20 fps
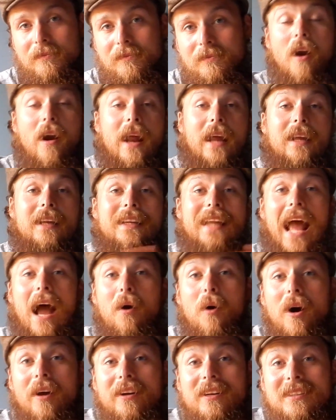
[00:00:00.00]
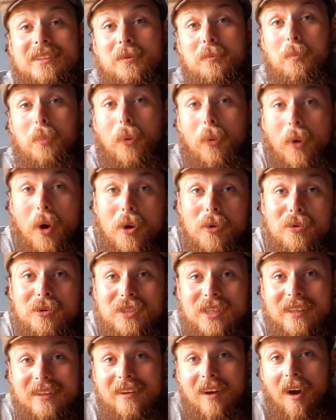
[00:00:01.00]
All right, now on to some pros
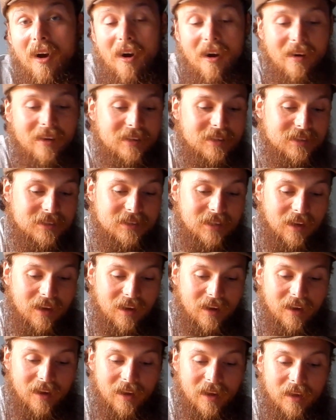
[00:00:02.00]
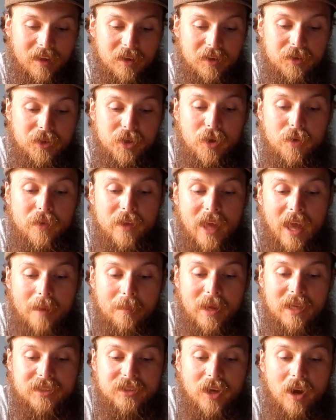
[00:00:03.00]
and cons to the
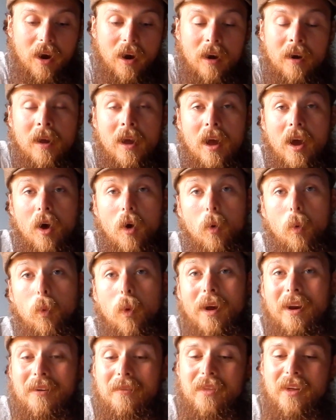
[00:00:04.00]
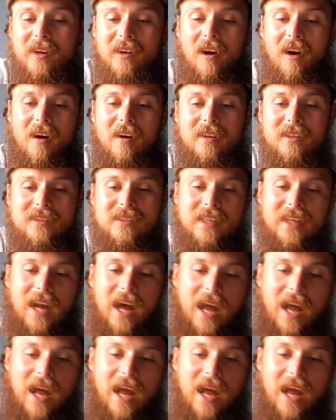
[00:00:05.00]
MSR. One of the cons that